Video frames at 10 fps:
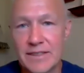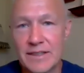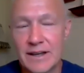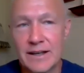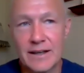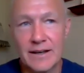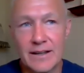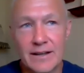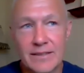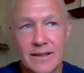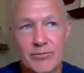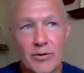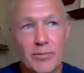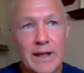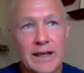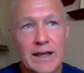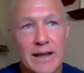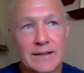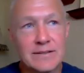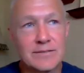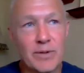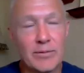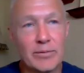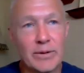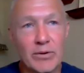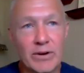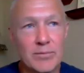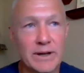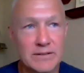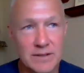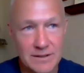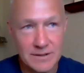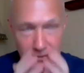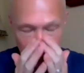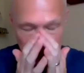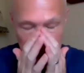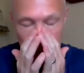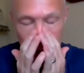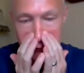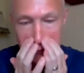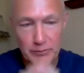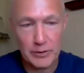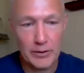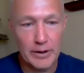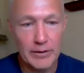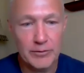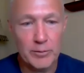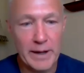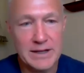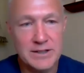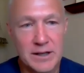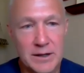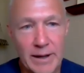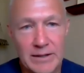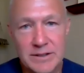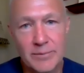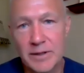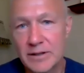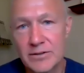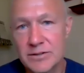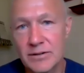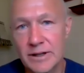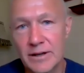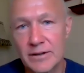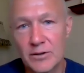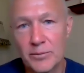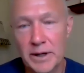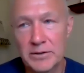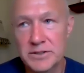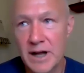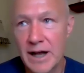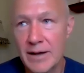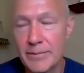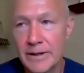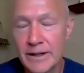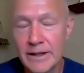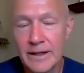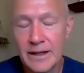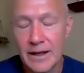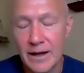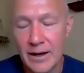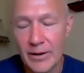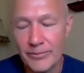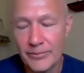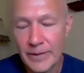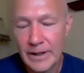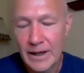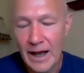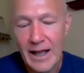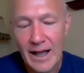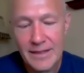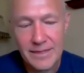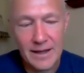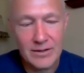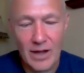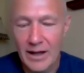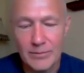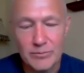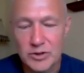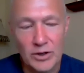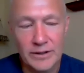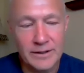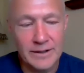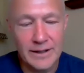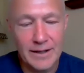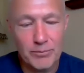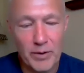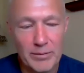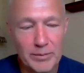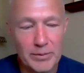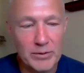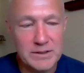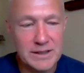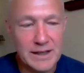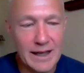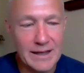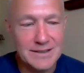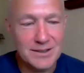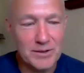I think for me, that's probably one of the biggest lessons learned in life. If you're passionate about something, you're certainly going to do a better job. I think I'm certain that probably was the case.